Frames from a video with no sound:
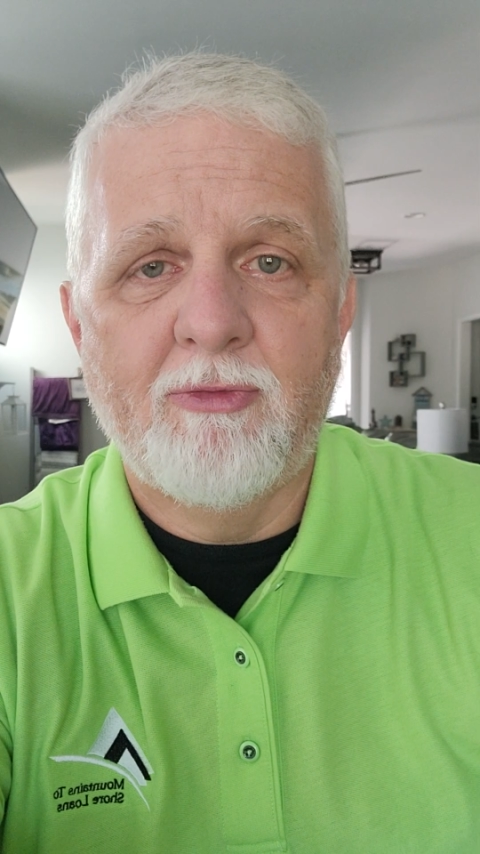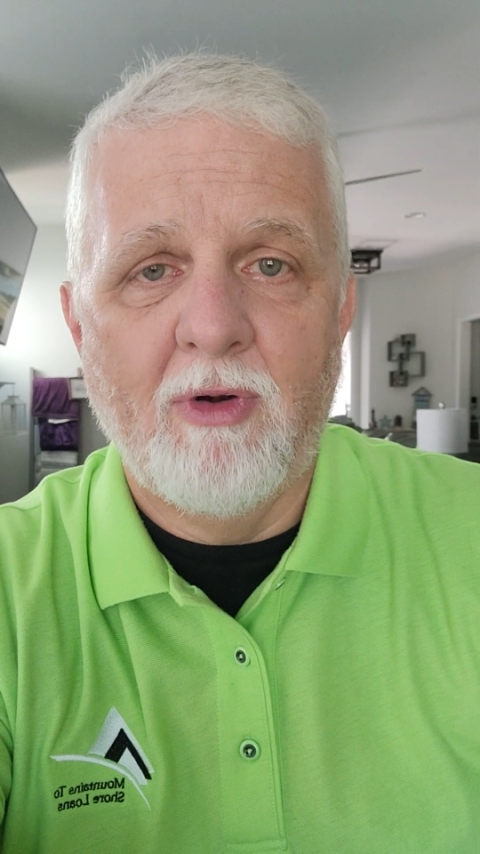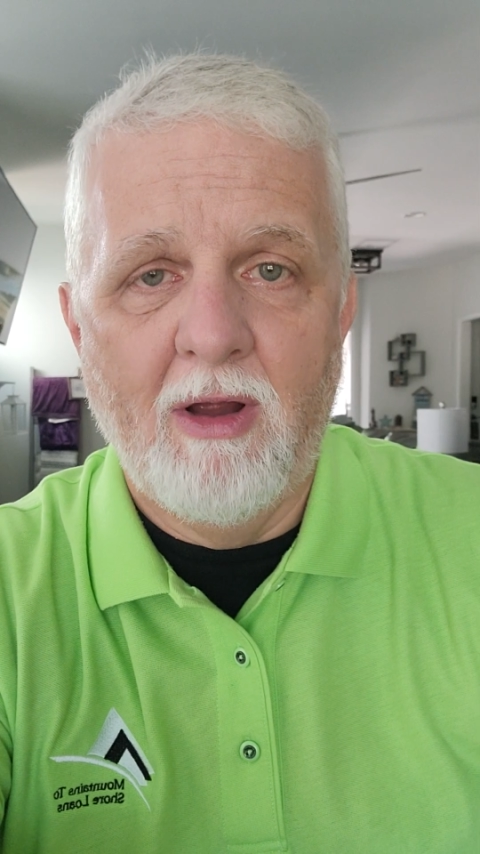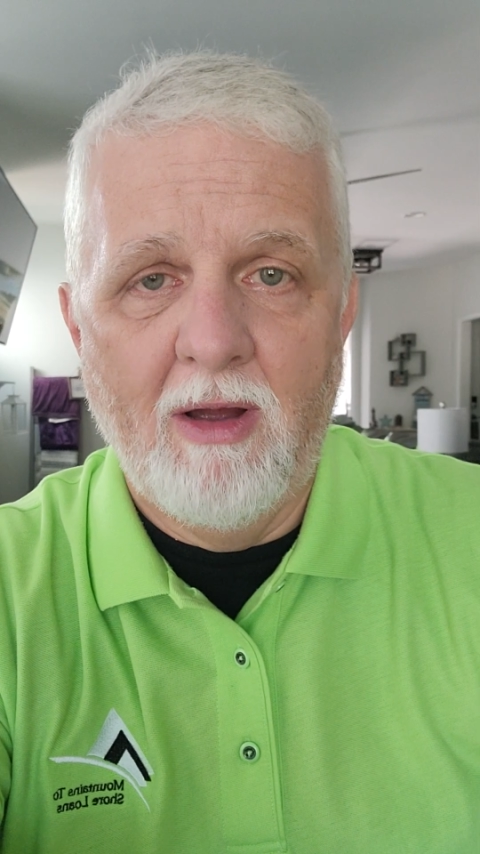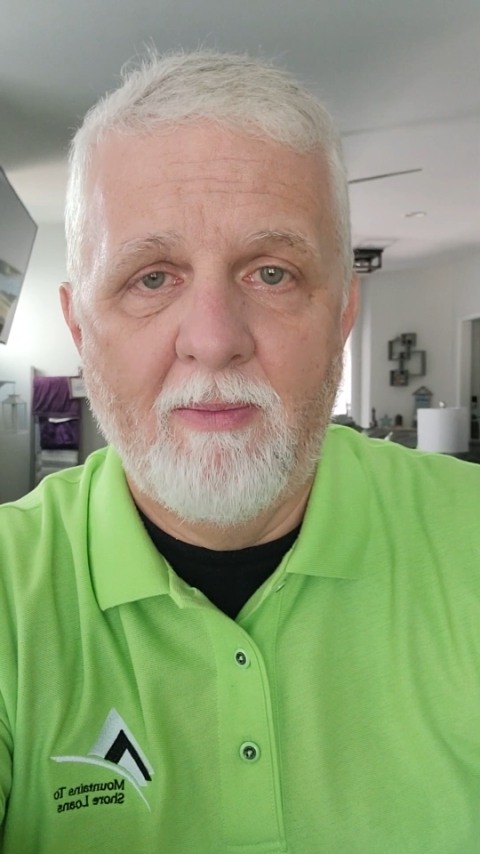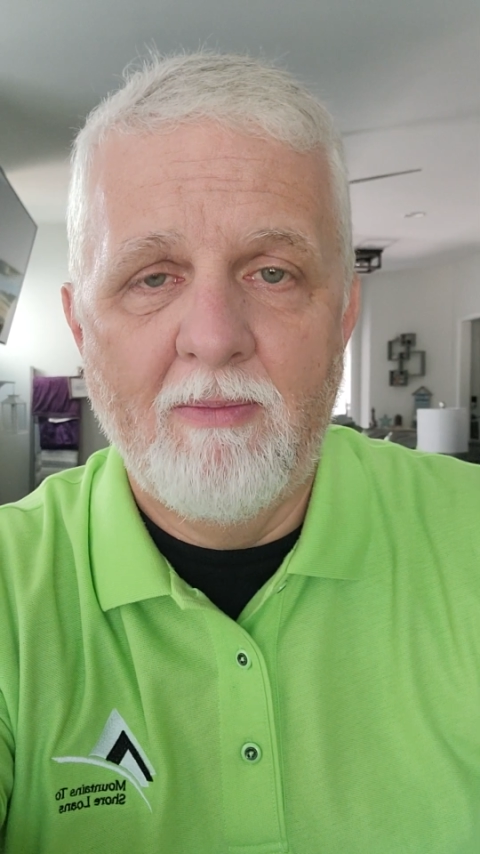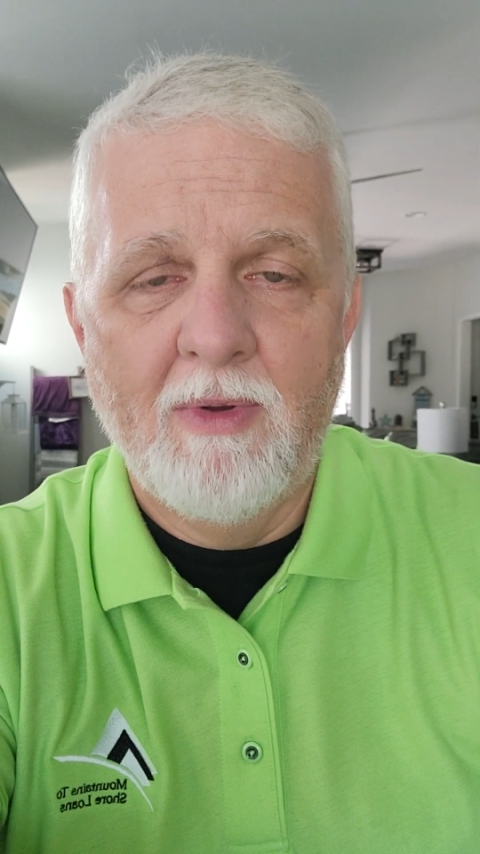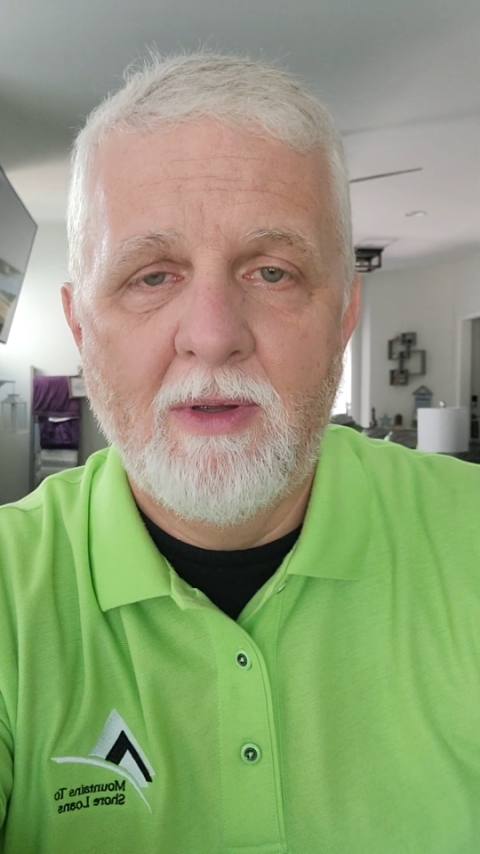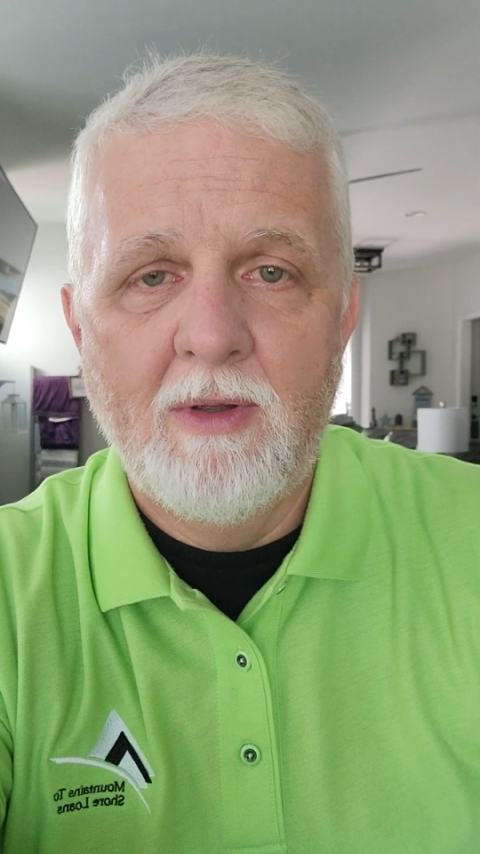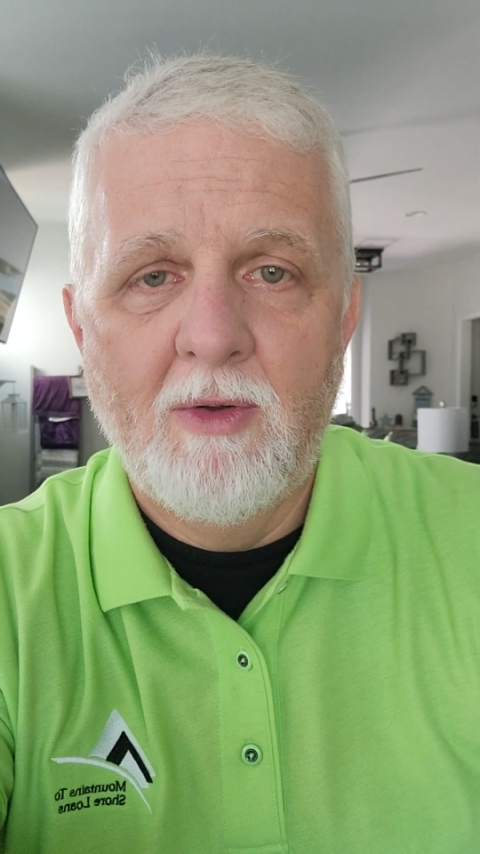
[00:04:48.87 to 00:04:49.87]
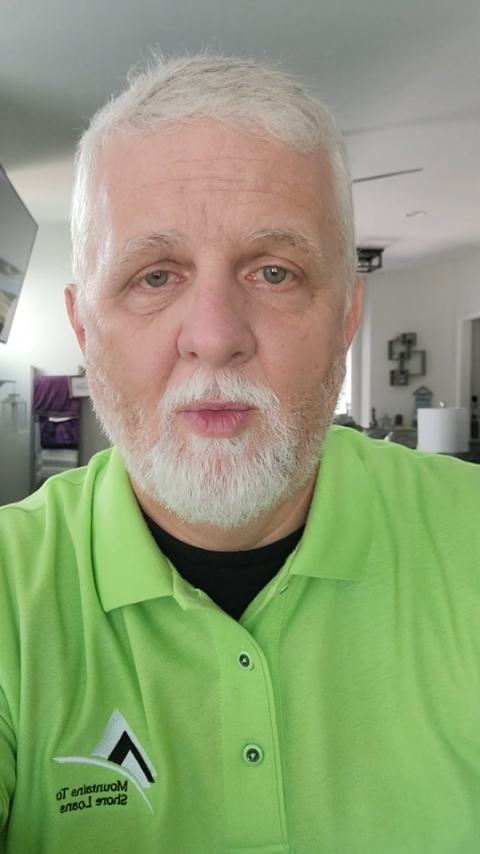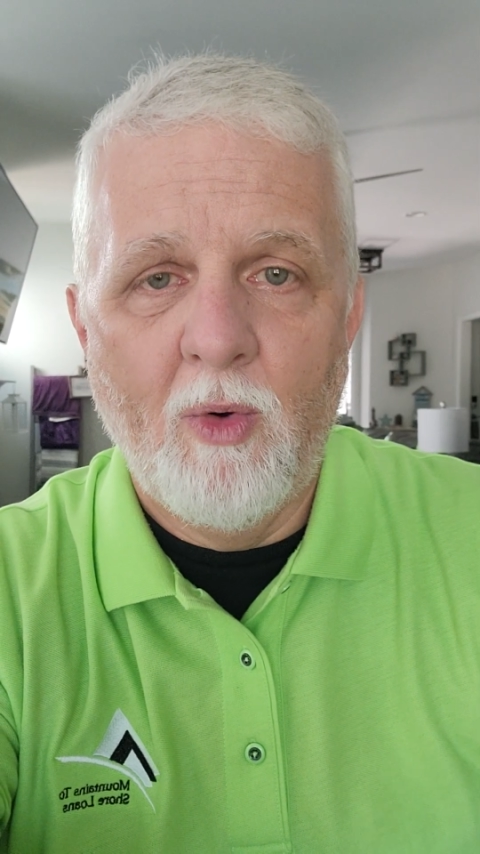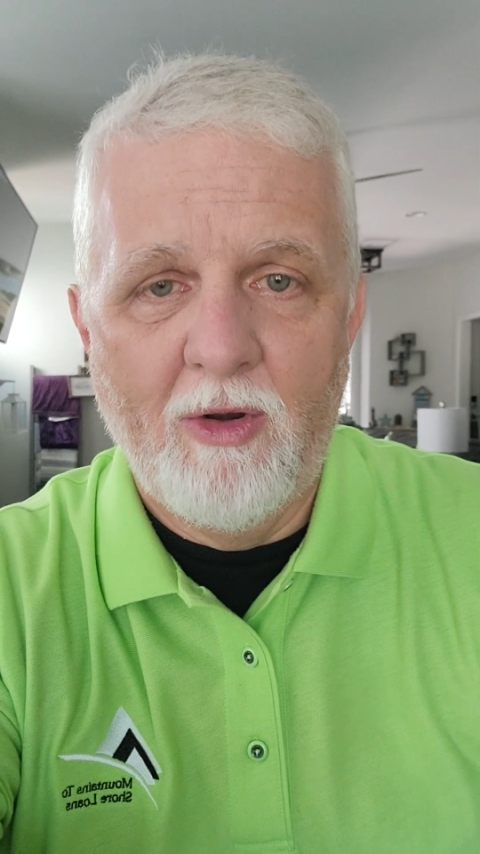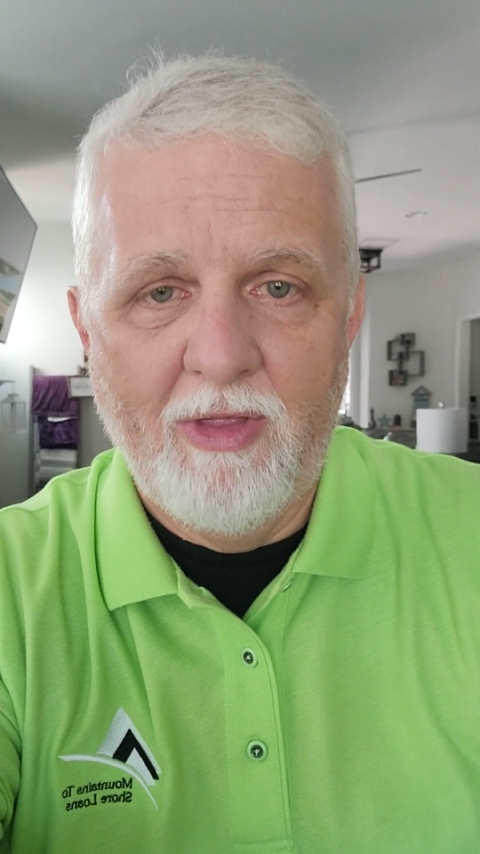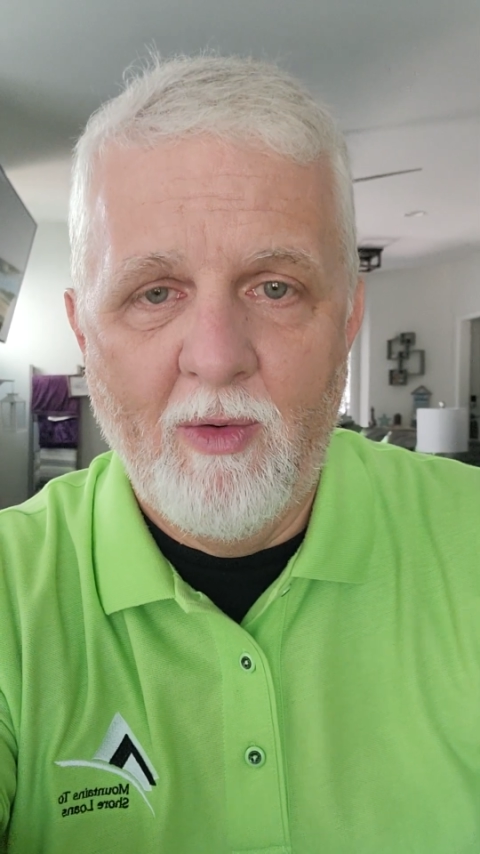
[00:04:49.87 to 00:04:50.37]
from
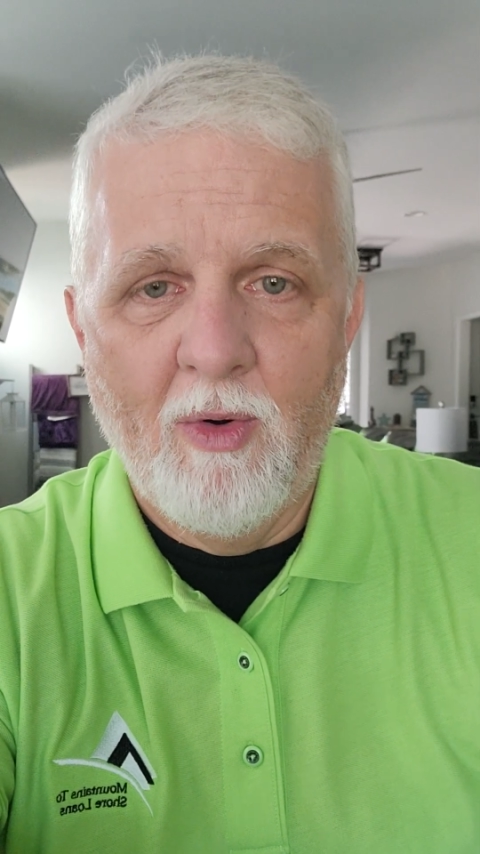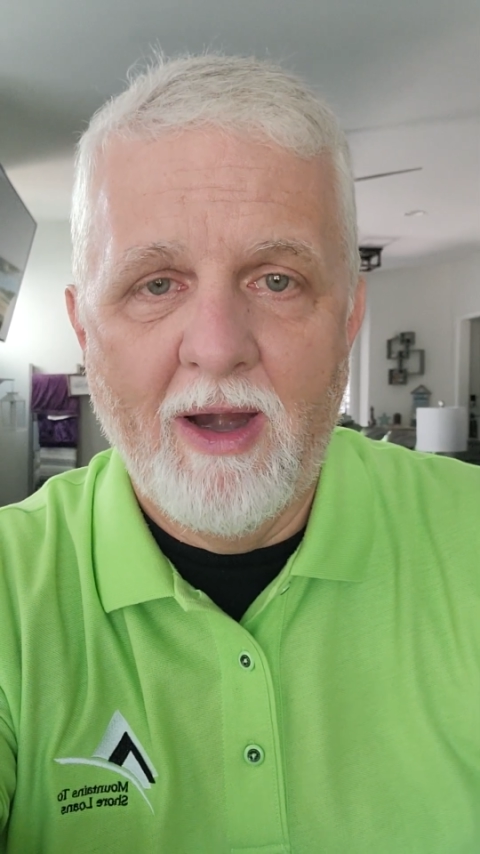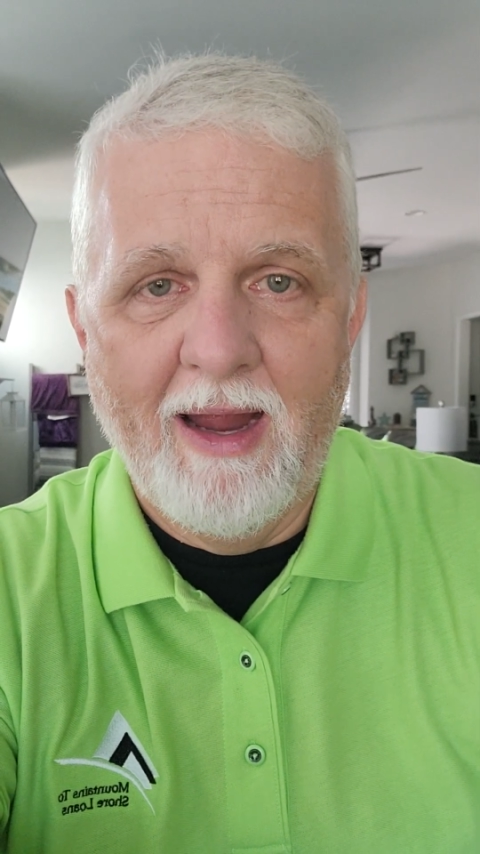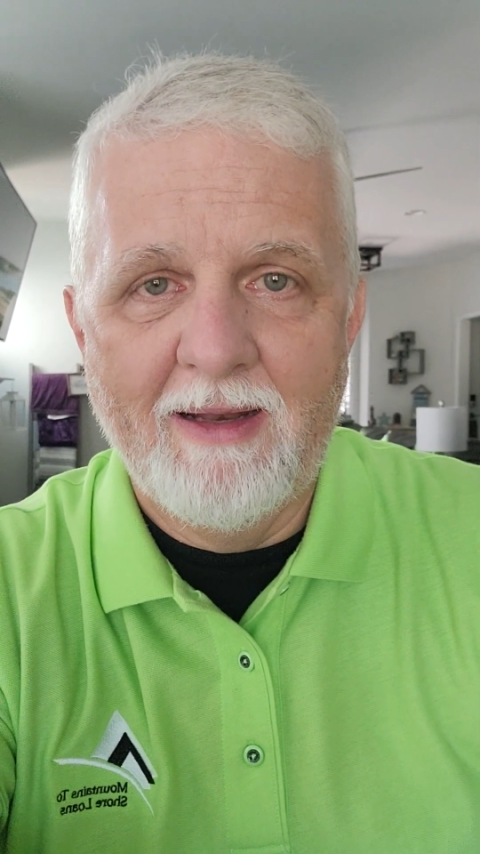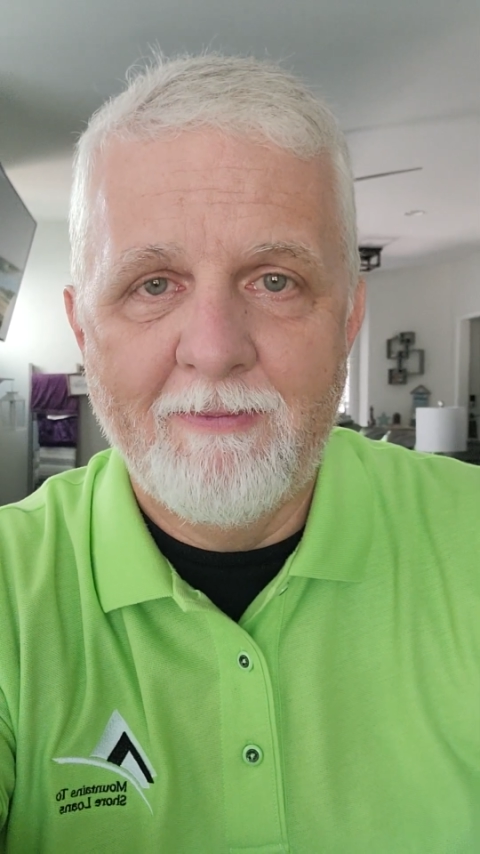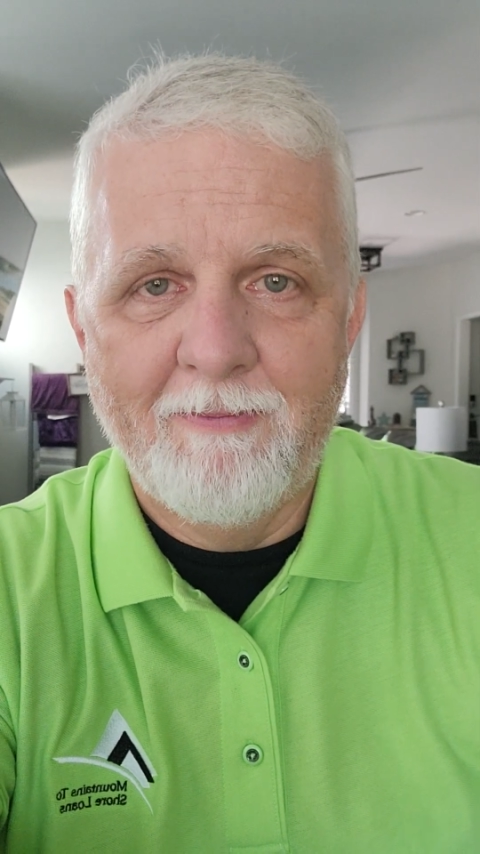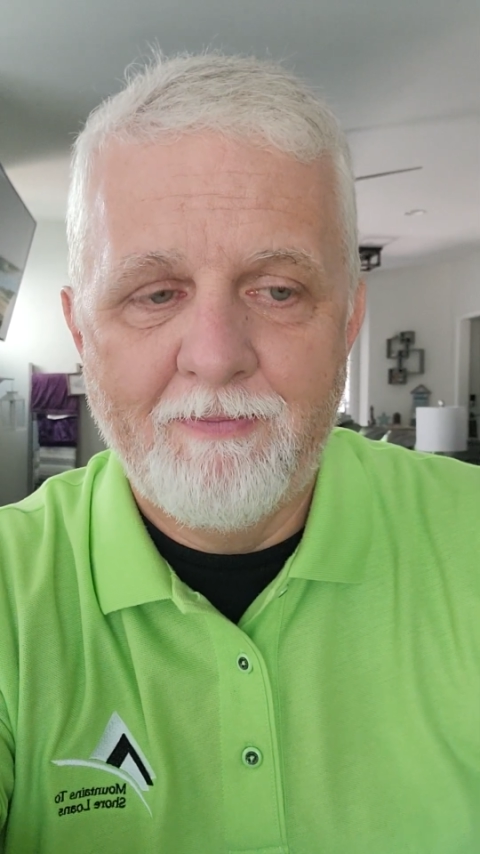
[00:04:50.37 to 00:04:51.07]
where they were at.